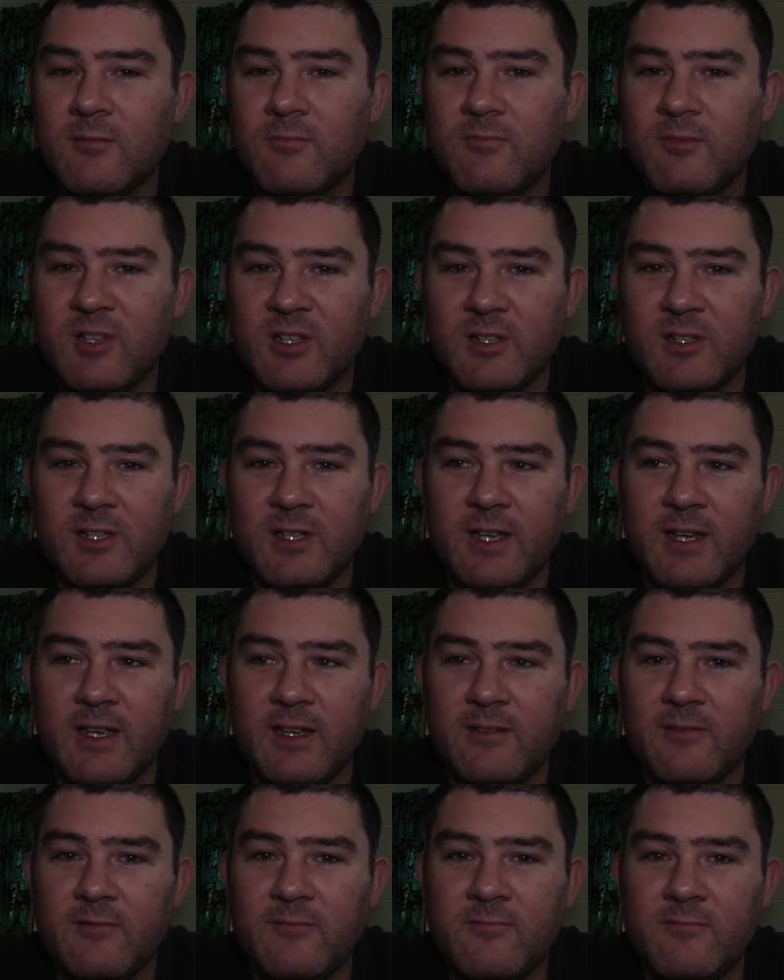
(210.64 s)
but you
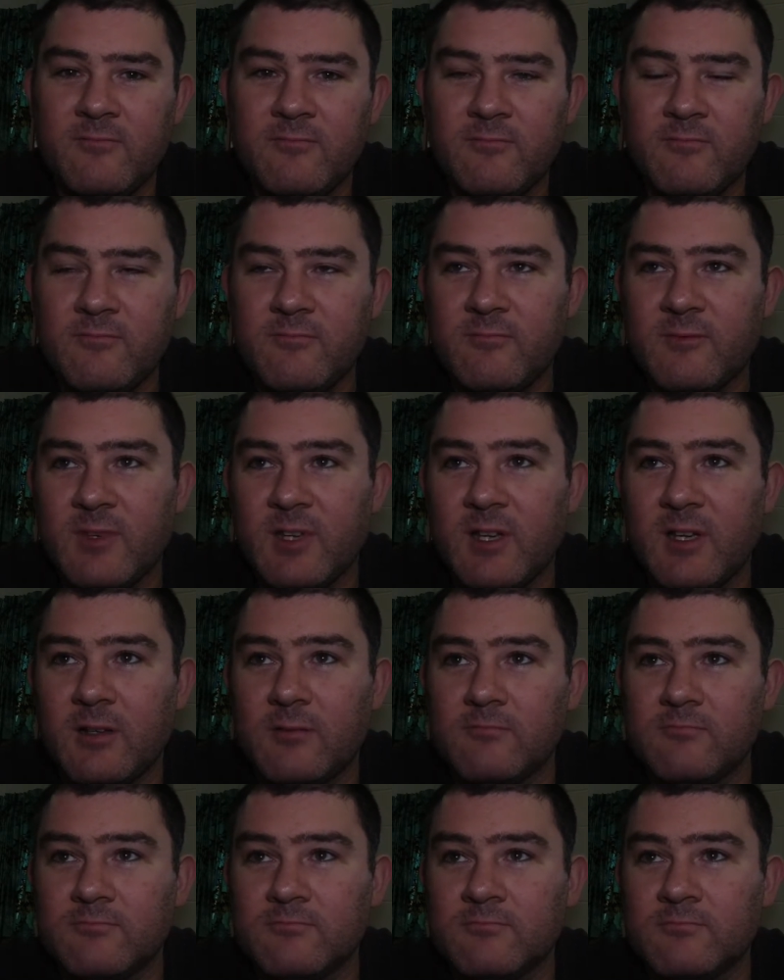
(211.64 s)
get
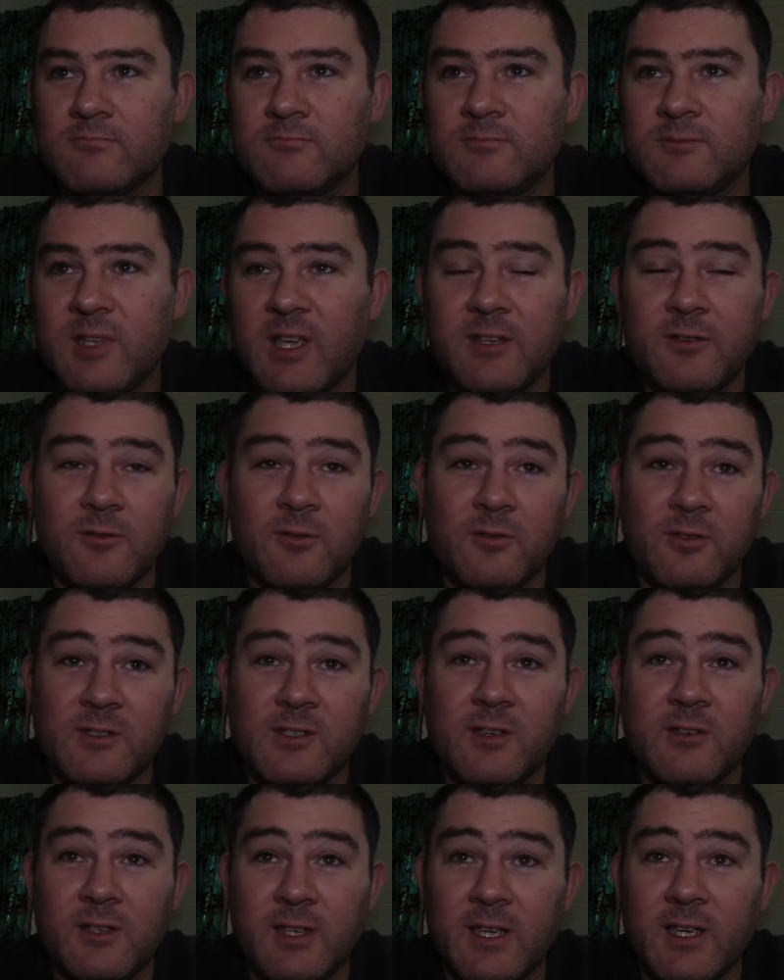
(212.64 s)
and you
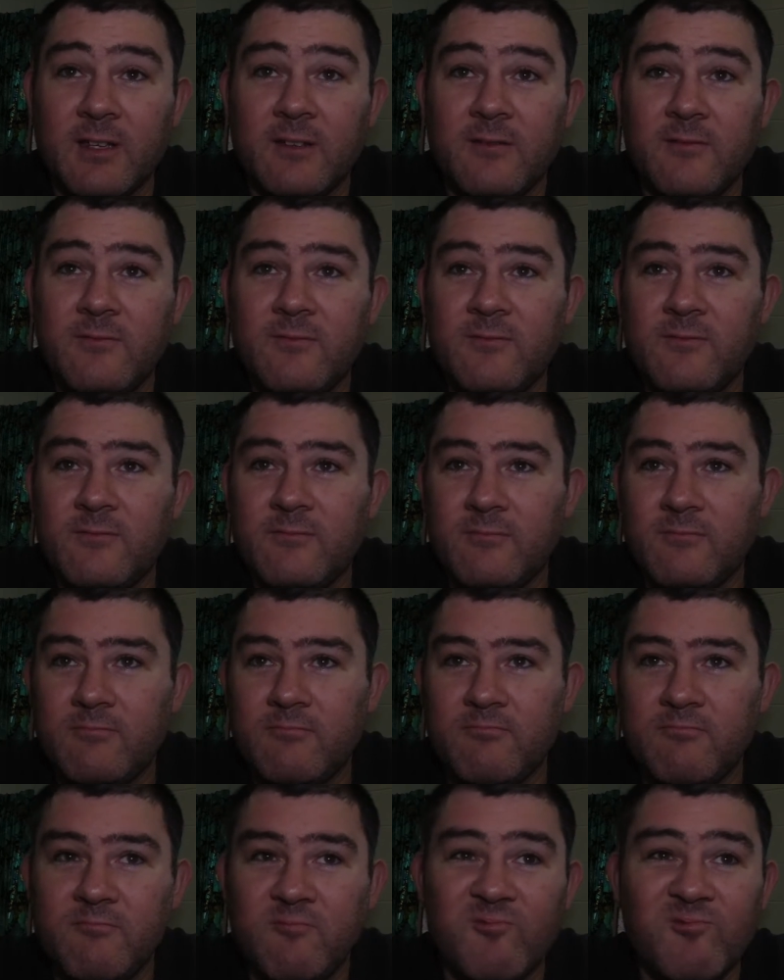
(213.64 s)
also get
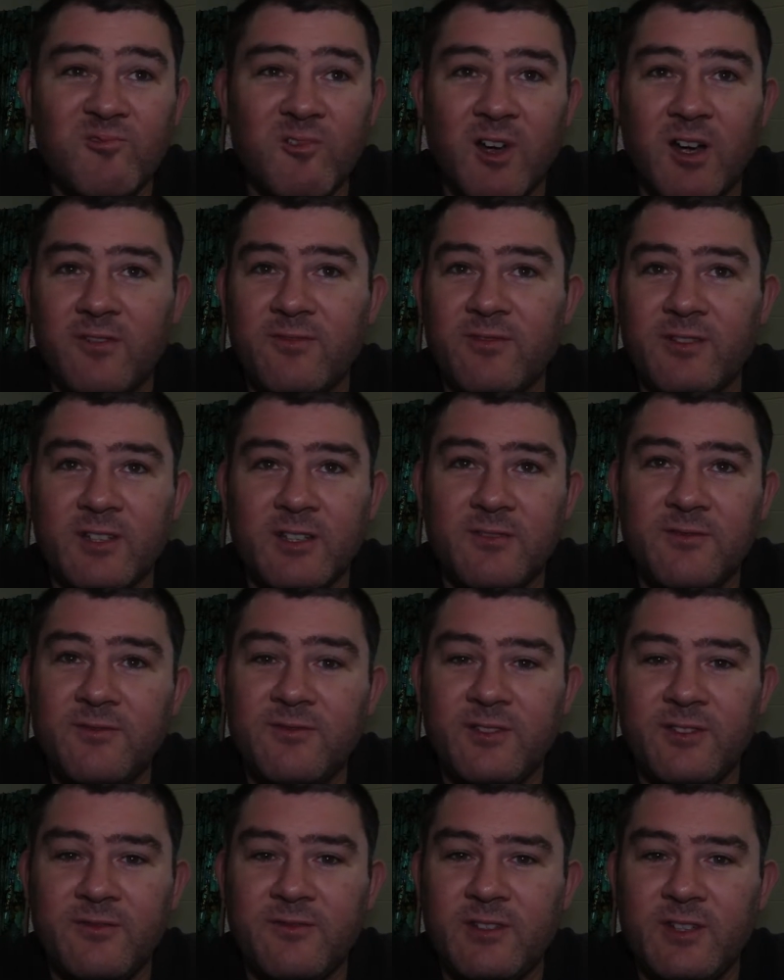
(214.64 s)
roughly
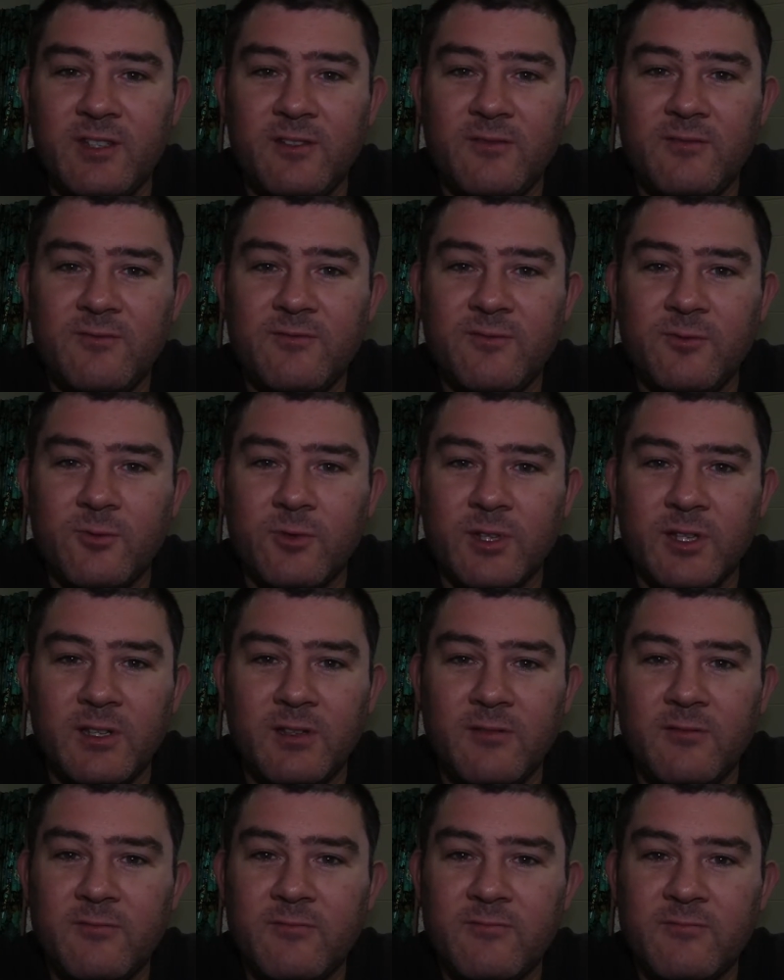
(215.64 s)

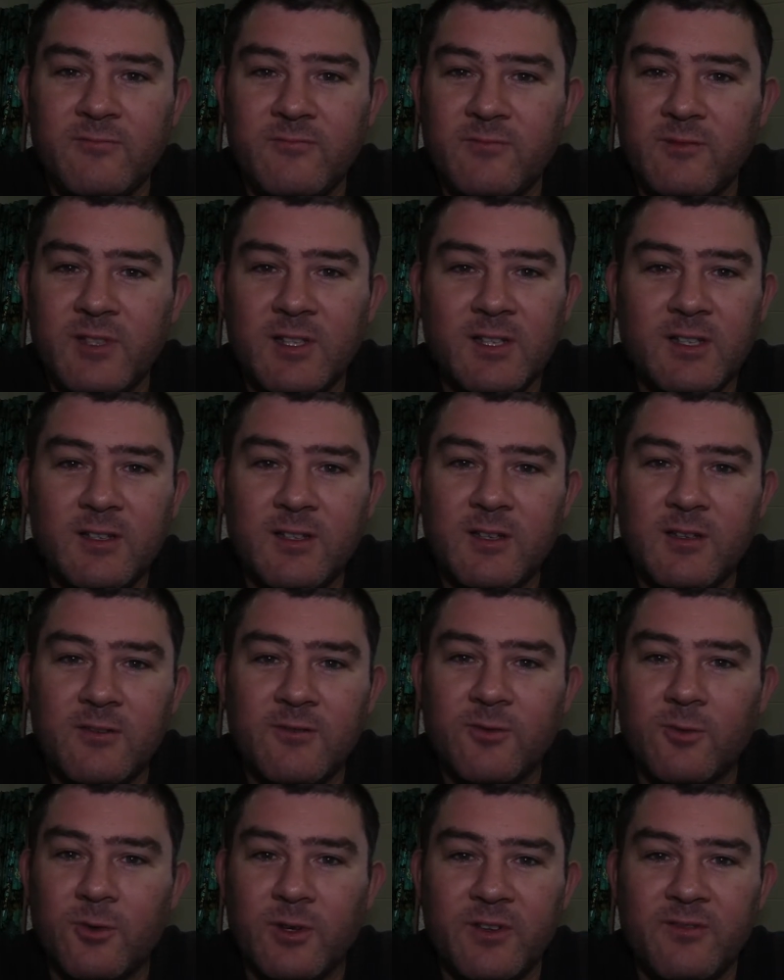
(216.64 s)

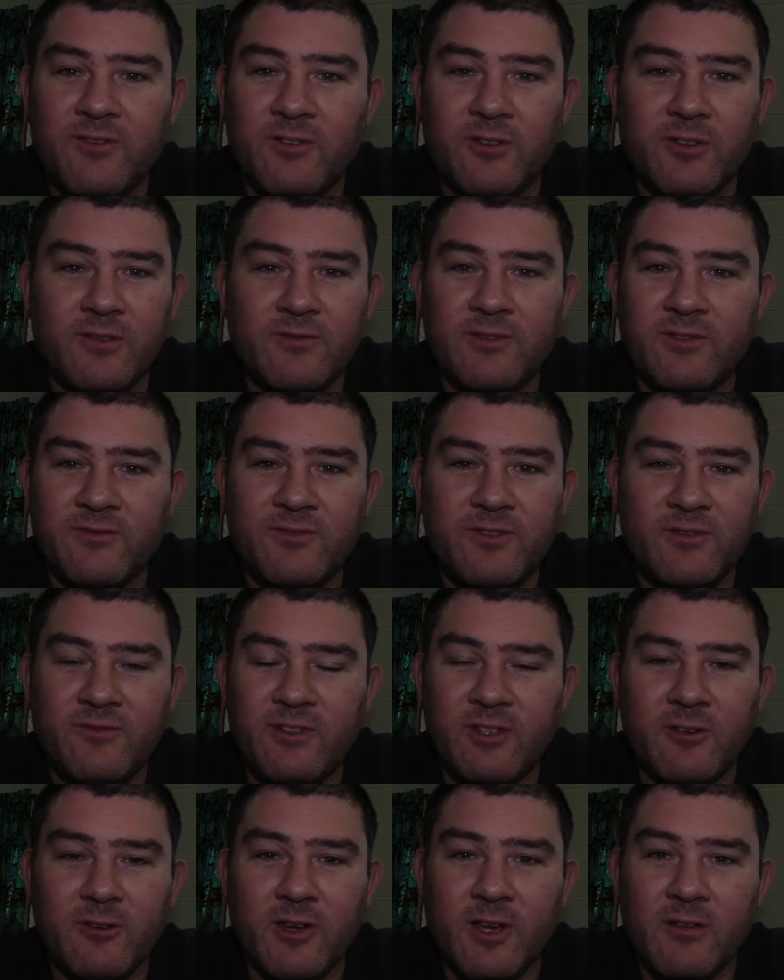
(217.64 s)
45 to
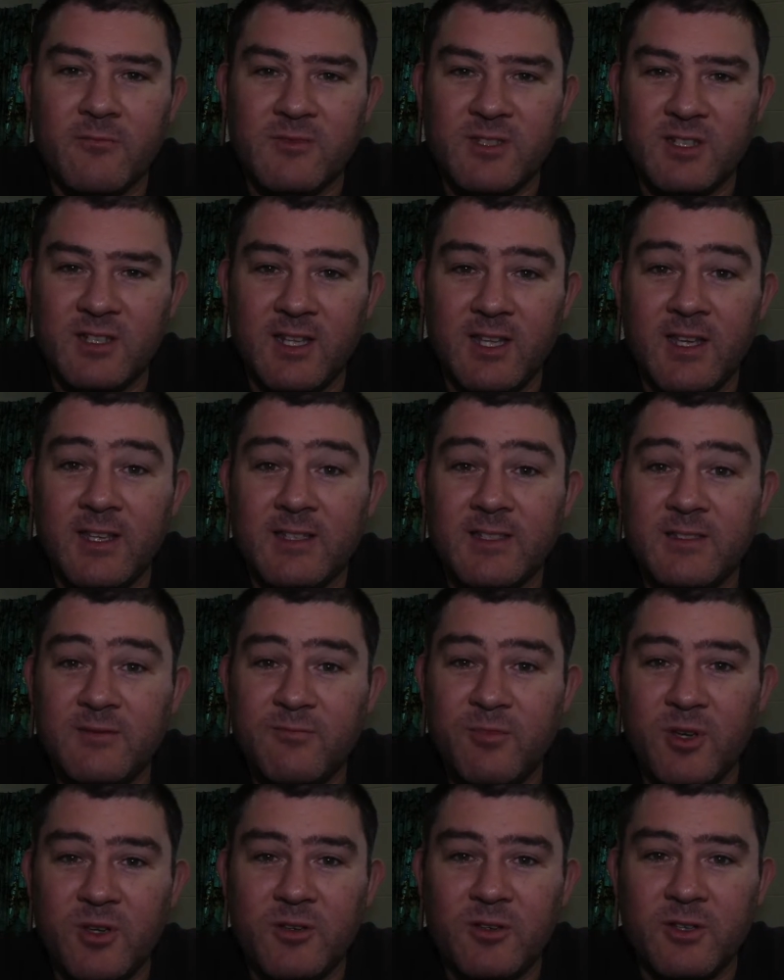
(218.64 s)
50 grams less
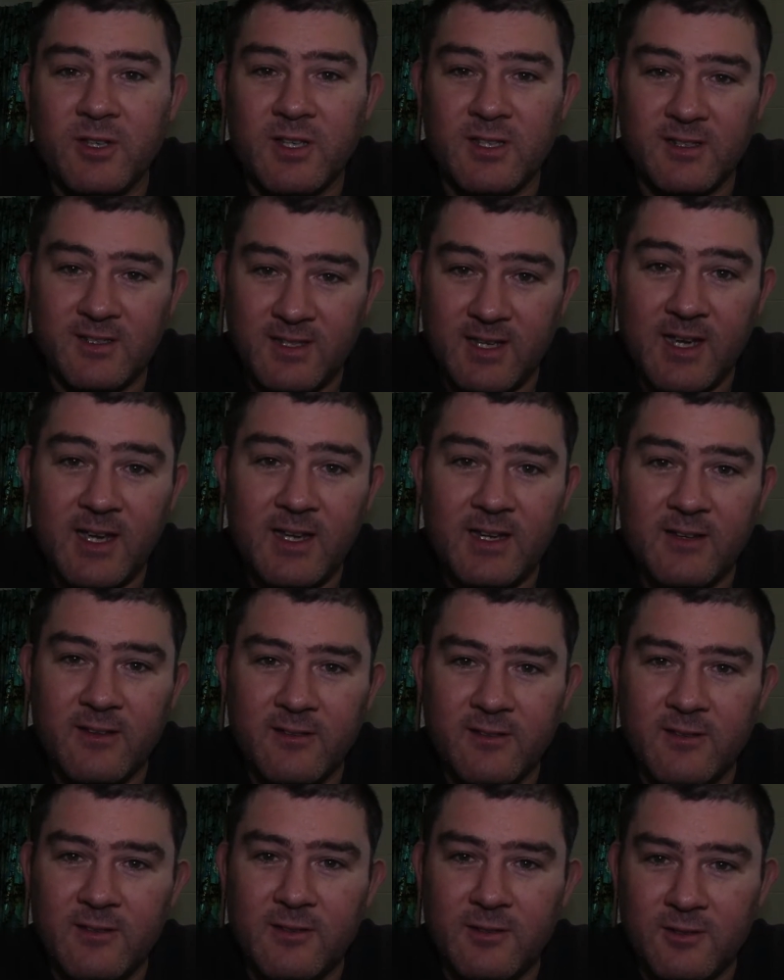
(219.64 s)
per container
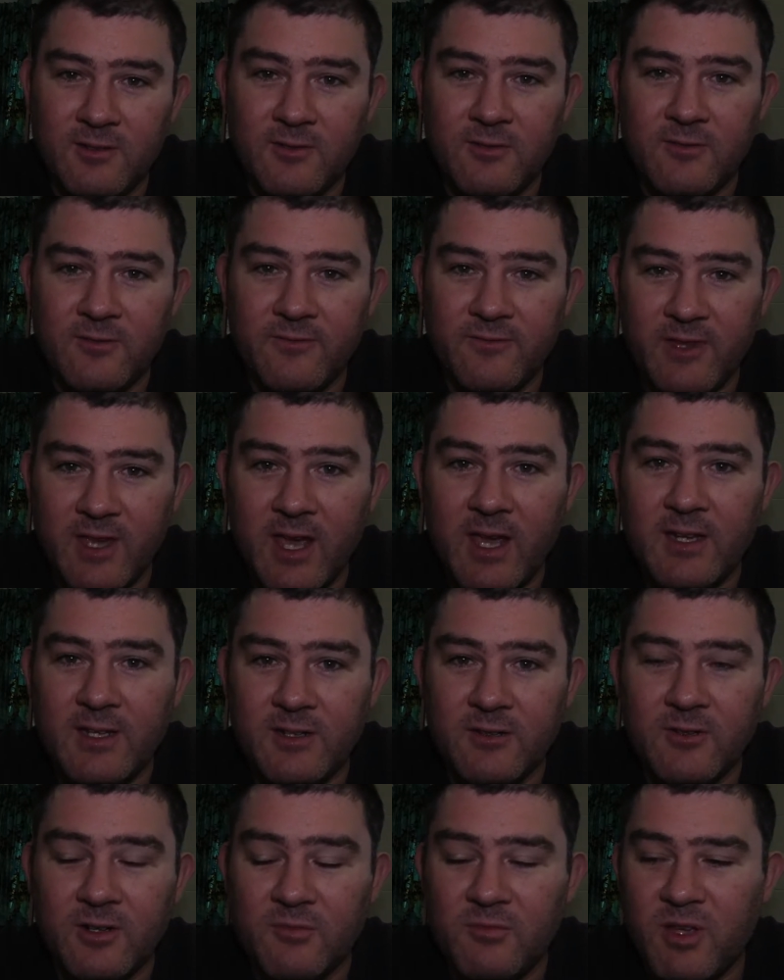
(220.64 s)
than you do the
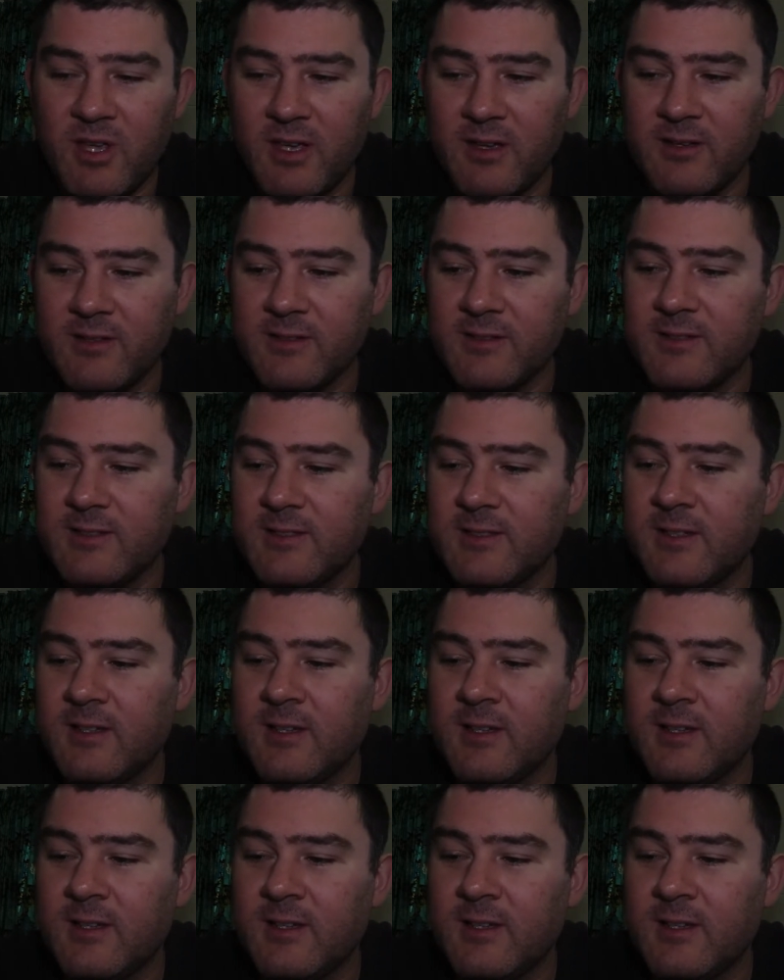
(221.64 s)
ADI powders.